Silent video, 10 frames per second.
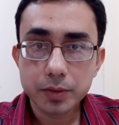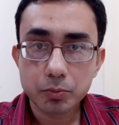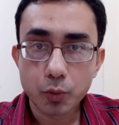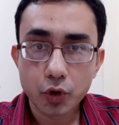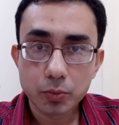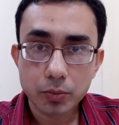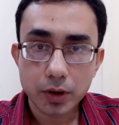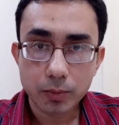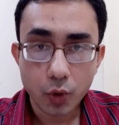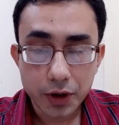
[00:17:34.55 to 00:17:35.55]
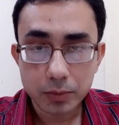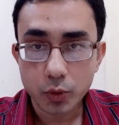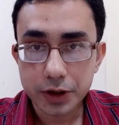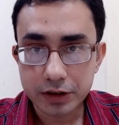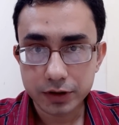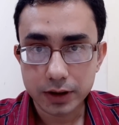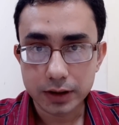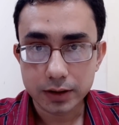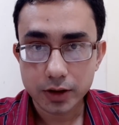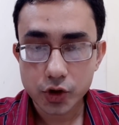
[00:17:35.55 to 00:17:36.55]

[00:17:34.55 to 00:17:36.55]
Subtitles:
be more and more difficult.